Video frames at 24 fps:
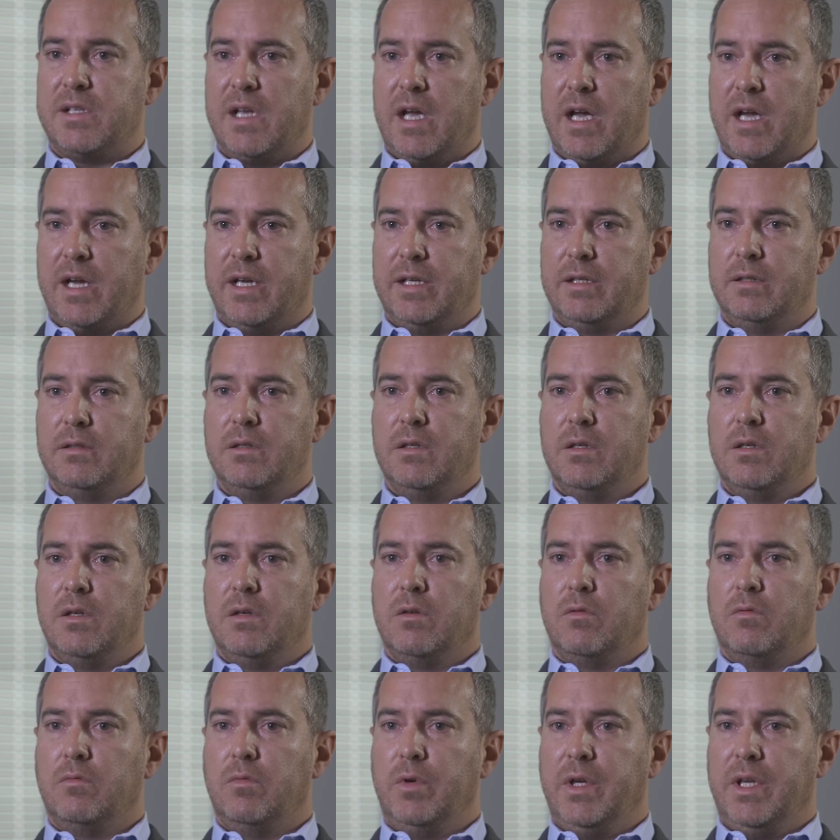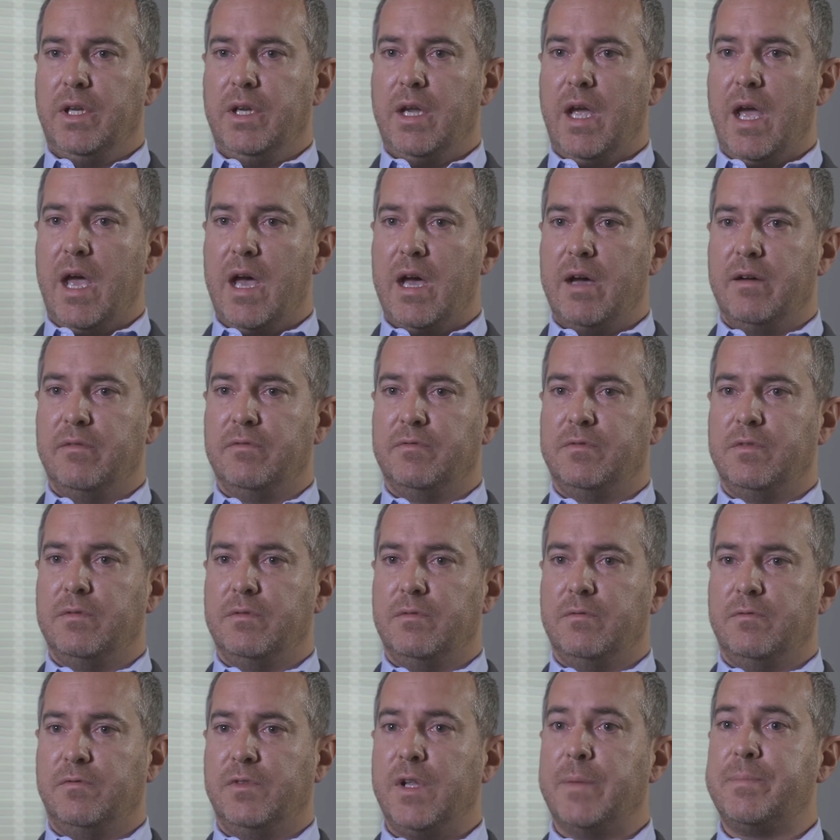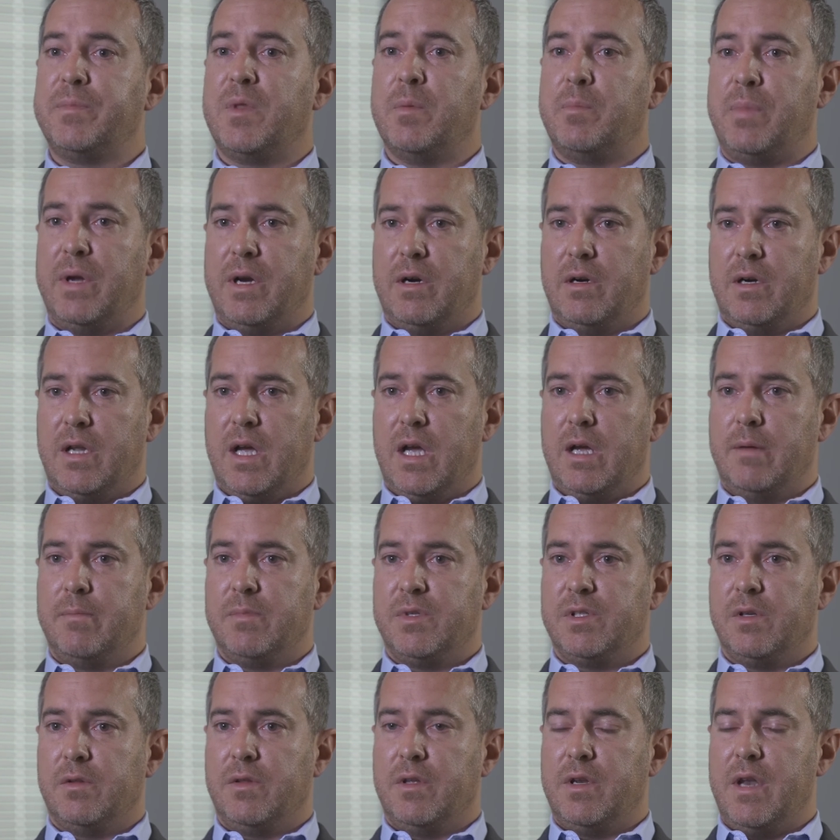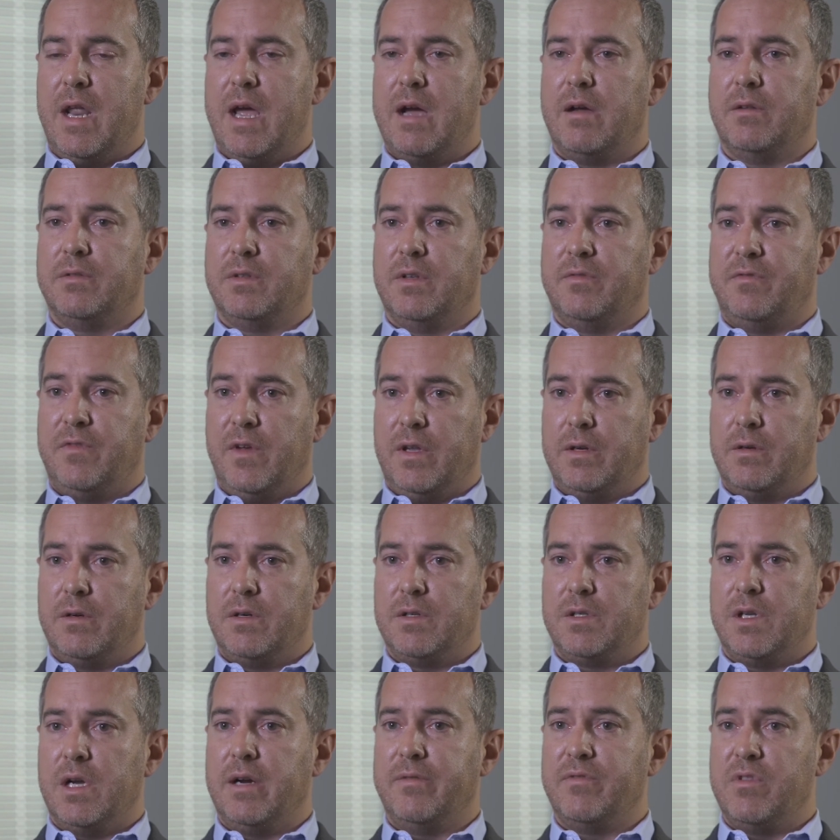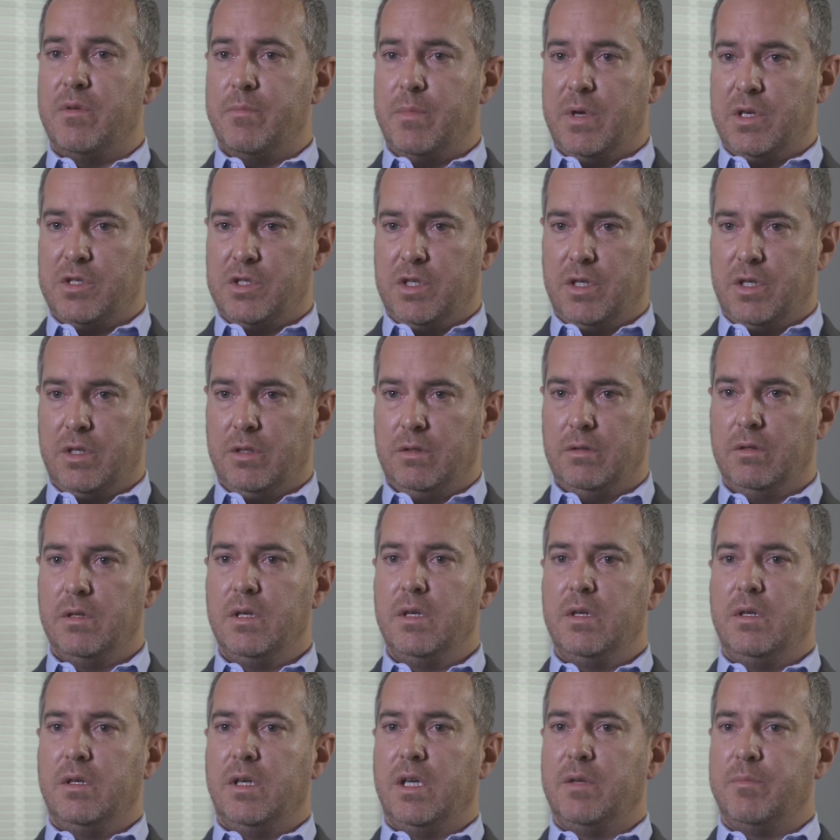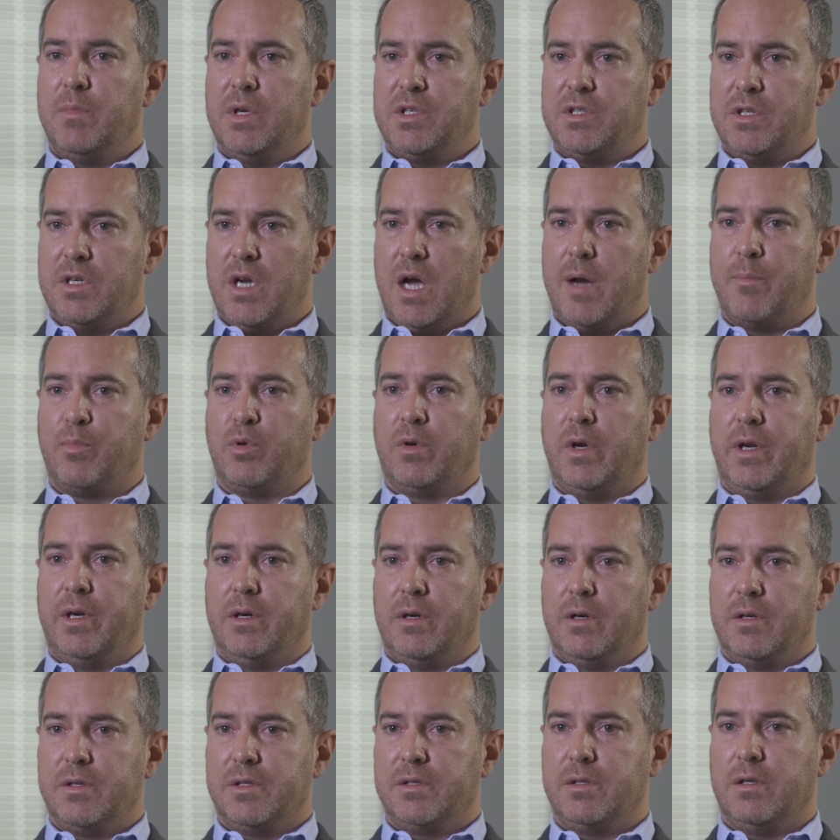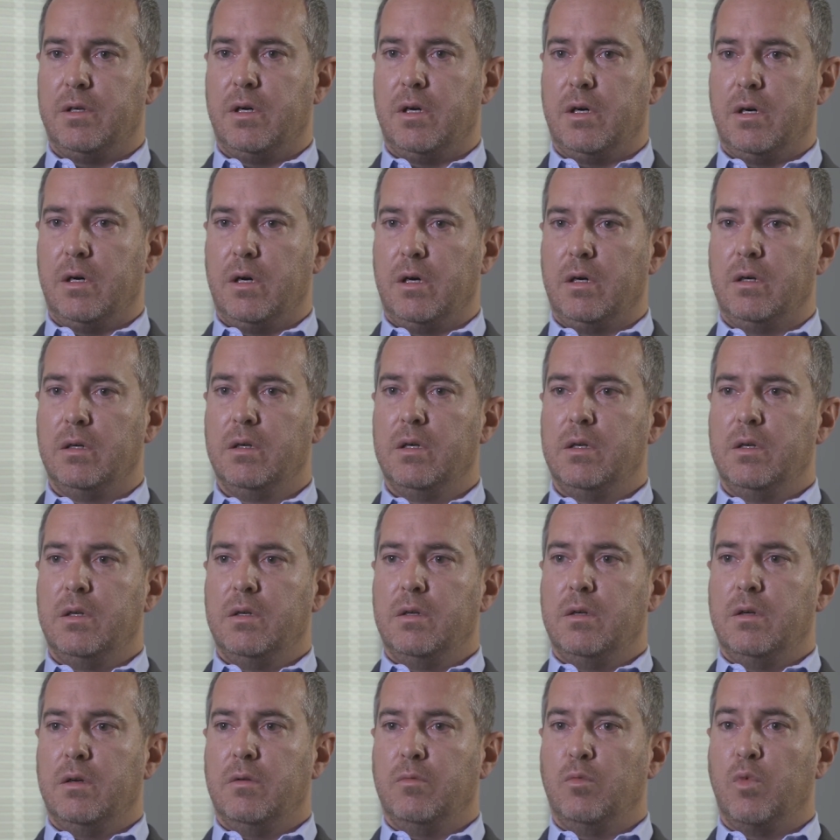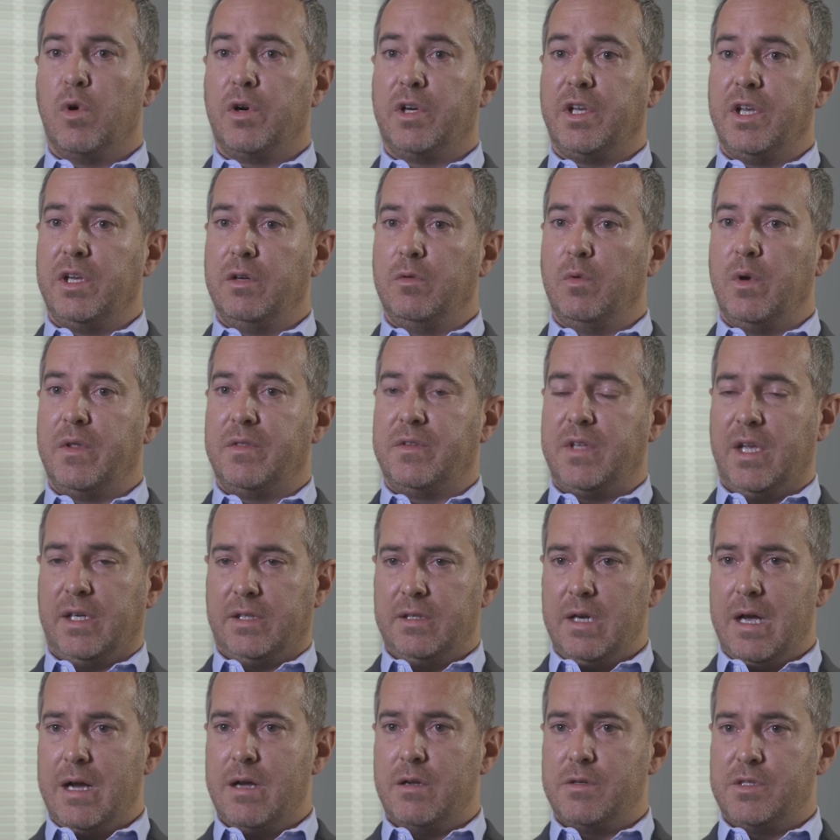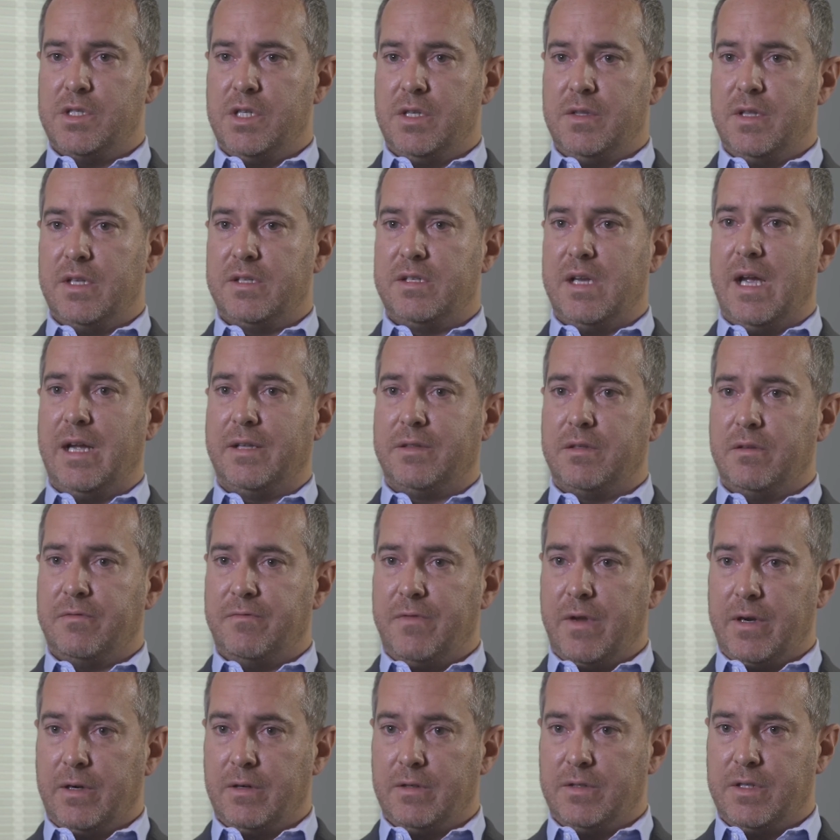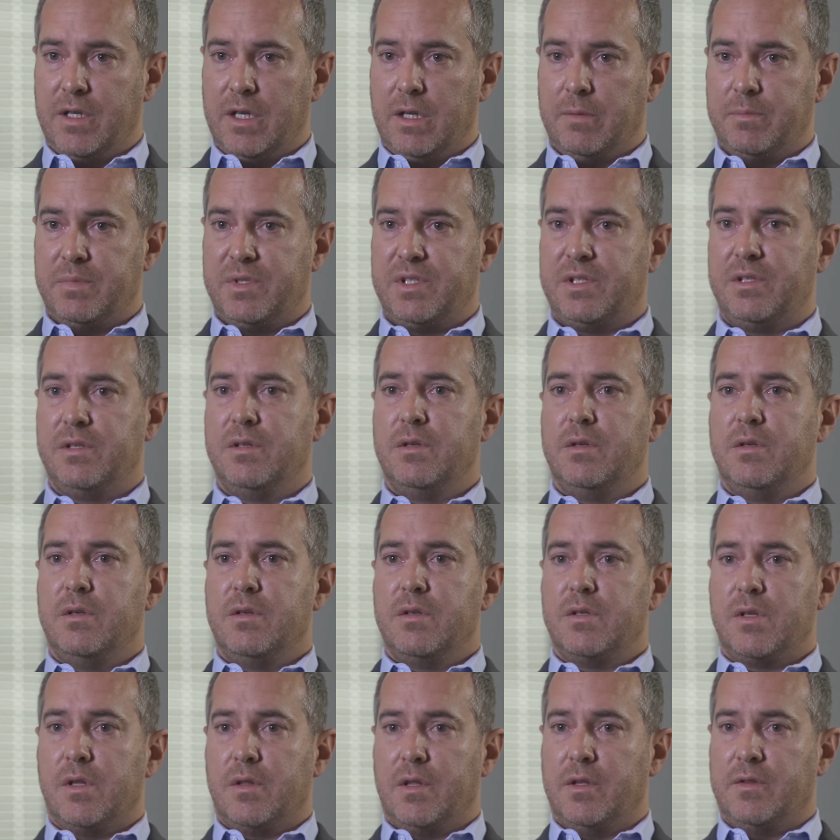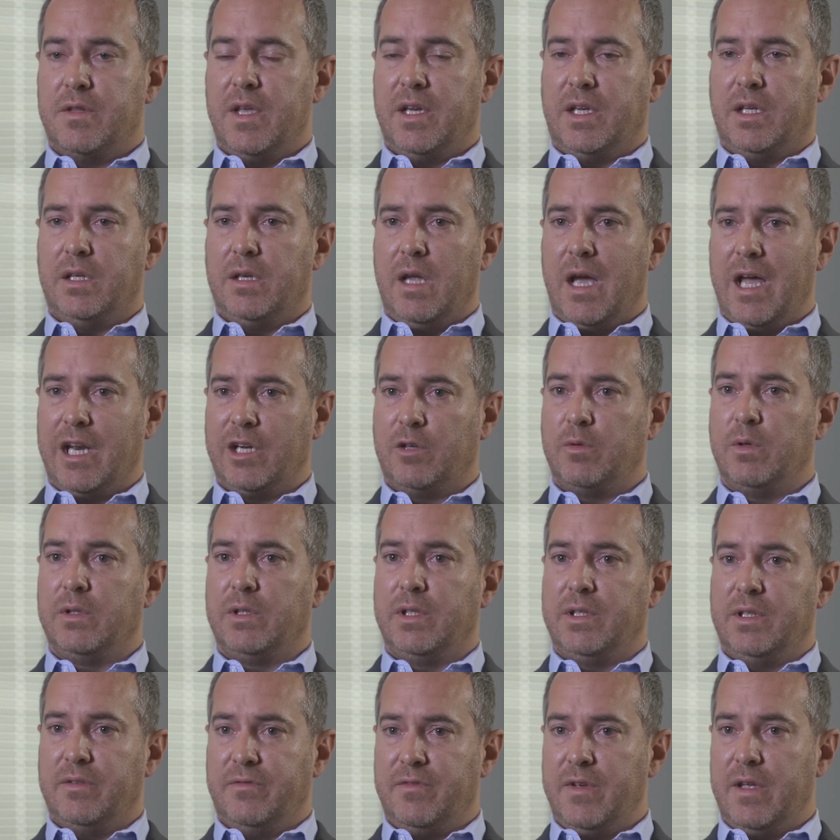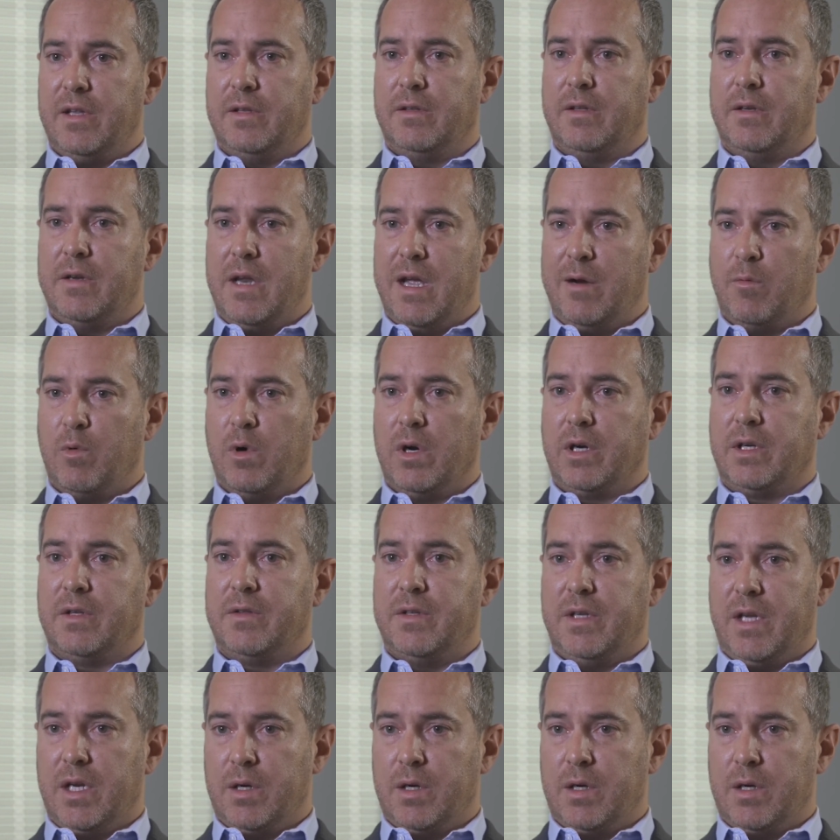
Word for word: side, we have flipped the paradigm so that now defenders of the mission and mission operators are working with technology that's at their fingertips so that they can adequately defend the network and the